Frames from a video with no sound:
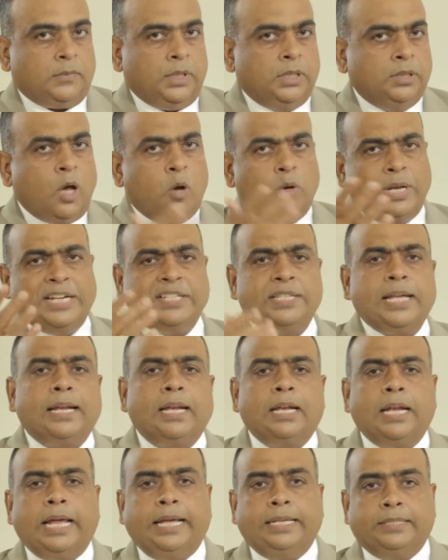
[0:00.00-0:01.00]
Now let's
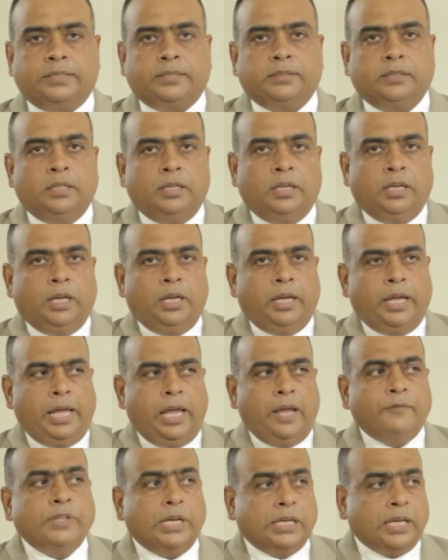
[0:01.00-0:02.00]
analyze.
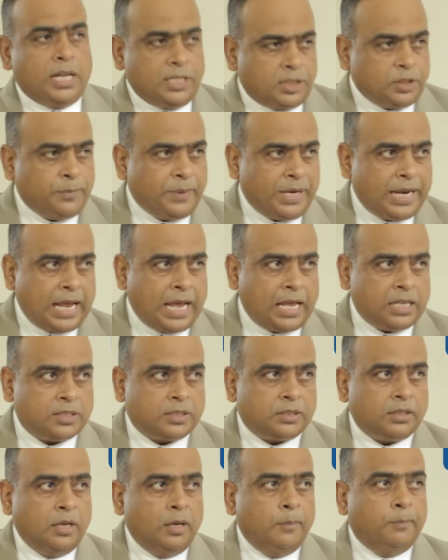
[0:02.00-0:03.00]
If the customer
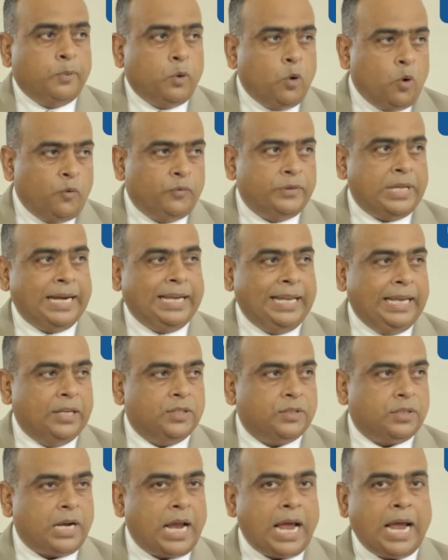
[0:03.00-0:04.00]
has proved that he
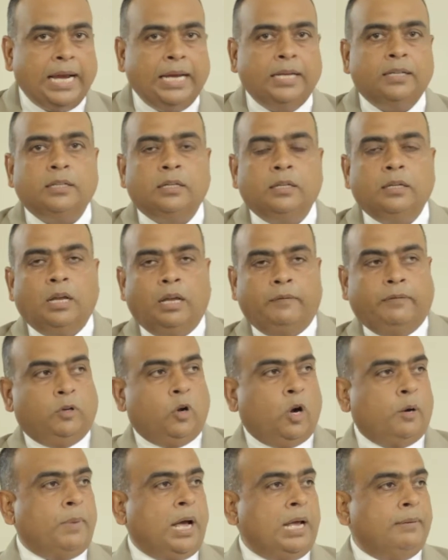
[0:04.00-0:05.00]
is right, he will
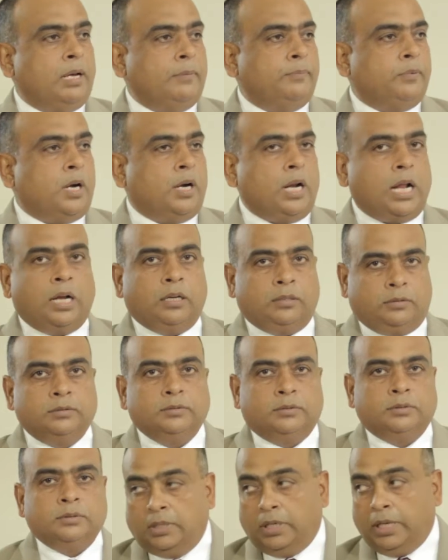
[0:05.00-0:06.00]
not buy my
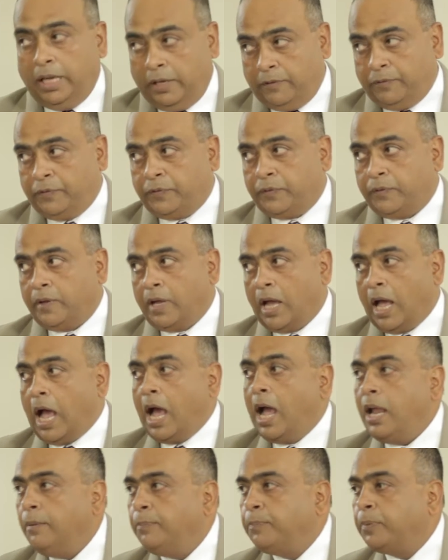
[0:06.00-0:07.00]
product. If
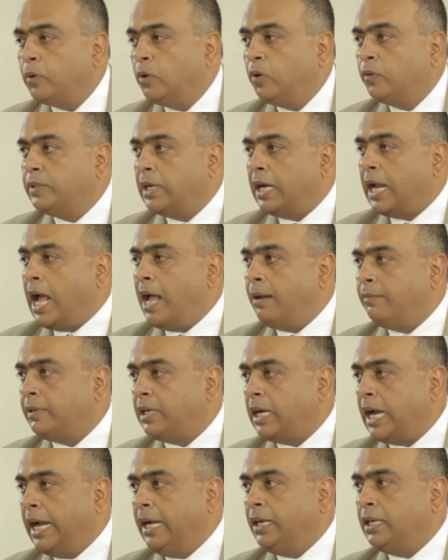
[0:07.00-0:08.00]
I prove that I am
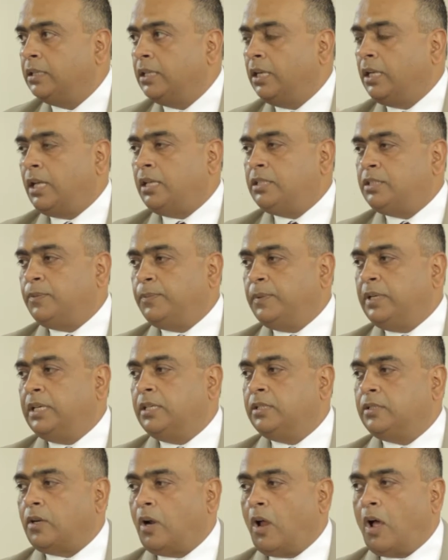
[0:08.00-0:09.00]
right and the customer
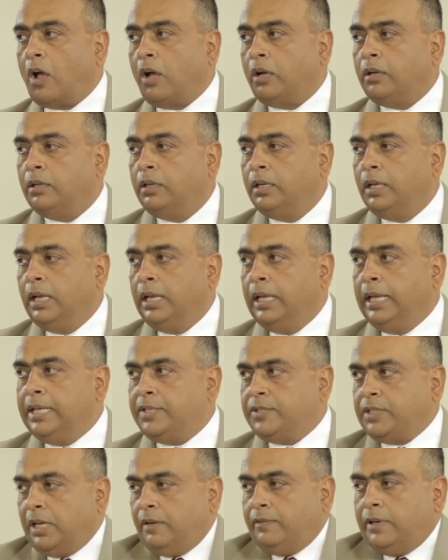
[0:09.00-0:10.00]
is wrong, he
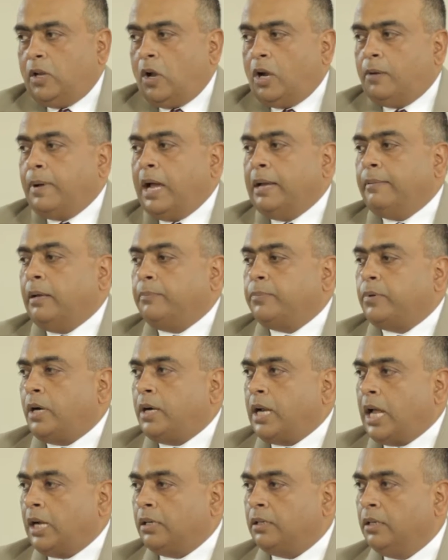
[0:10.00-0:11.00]
still will not buy my
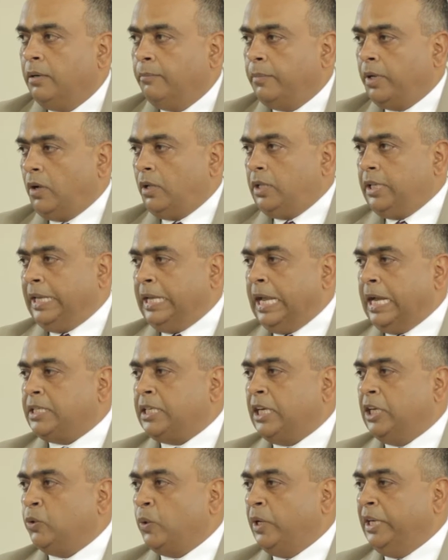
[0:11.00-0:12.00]
product because he
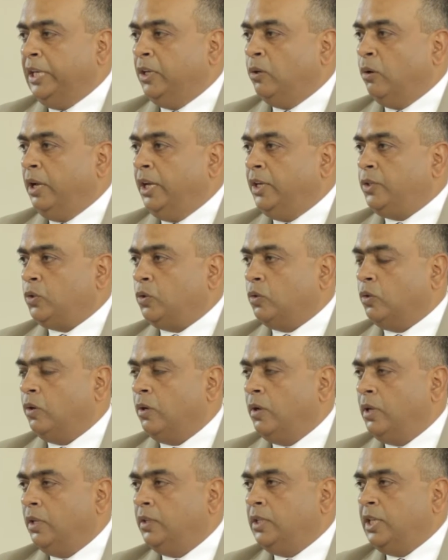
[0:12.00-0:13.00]
gets into an ego issue.
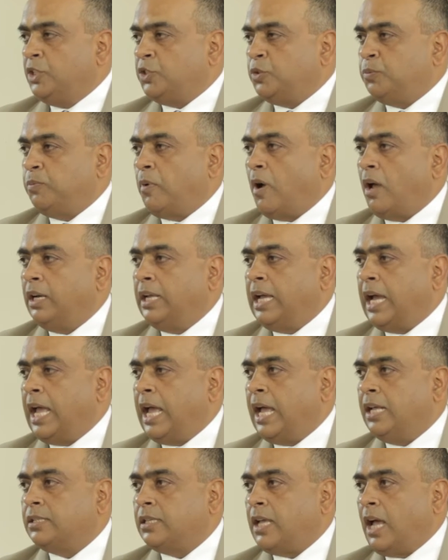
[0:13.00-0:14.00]
This small guy
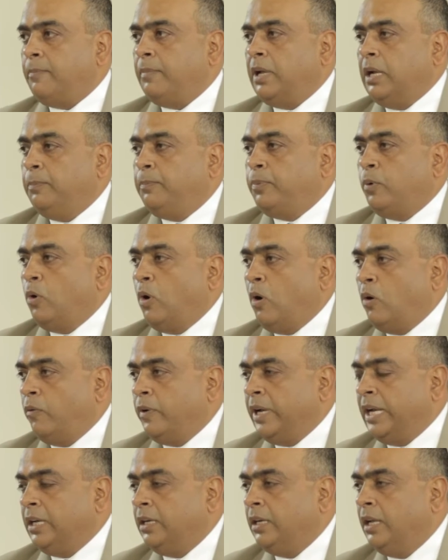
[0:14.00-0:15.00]
has come and
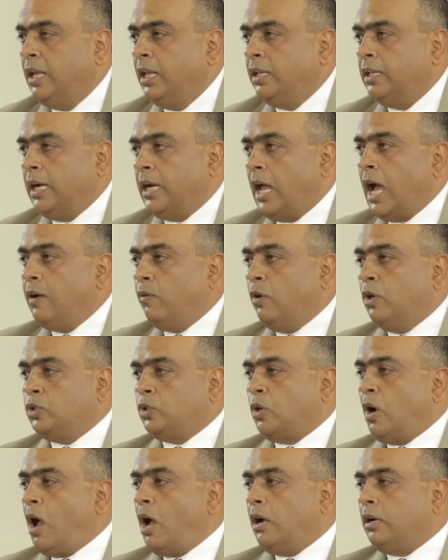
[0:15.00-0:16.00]
proven that I was
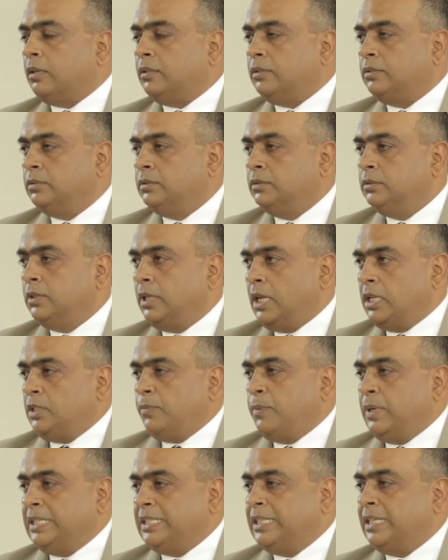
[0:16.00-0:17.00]
wrong.
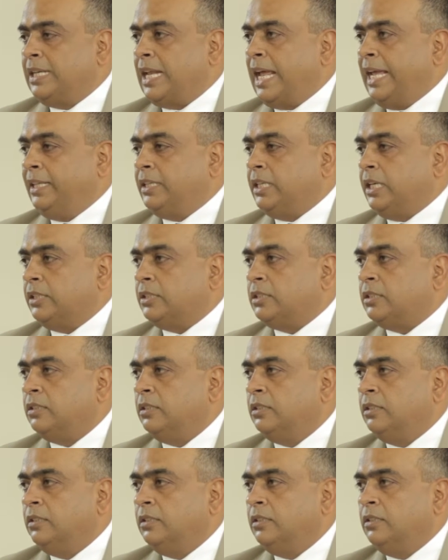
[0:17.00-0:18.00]
Customer doesn't like this.
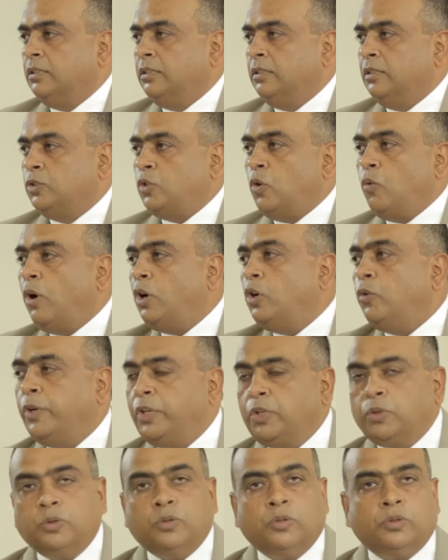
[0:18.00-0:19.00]
So what
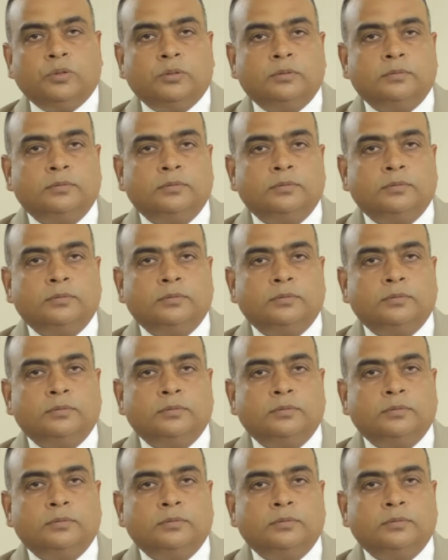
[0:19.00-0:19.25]
do?